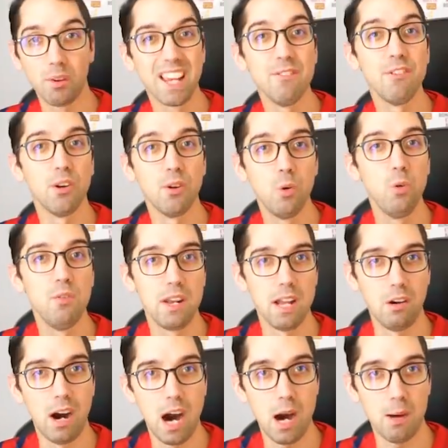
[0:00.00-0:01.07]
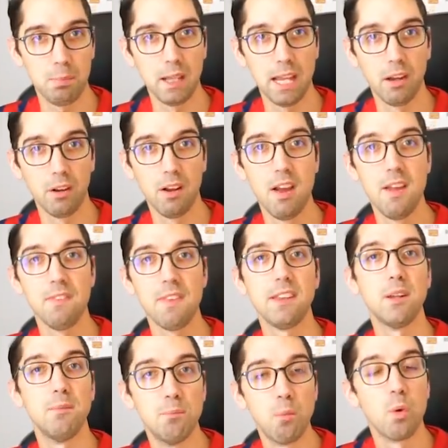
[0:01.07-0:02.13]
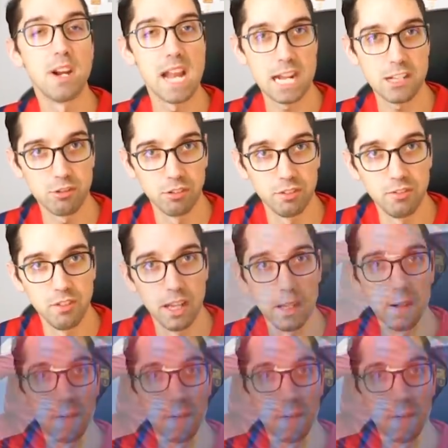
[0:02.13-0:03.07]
or even a Juvenil A player that's a more natural fit.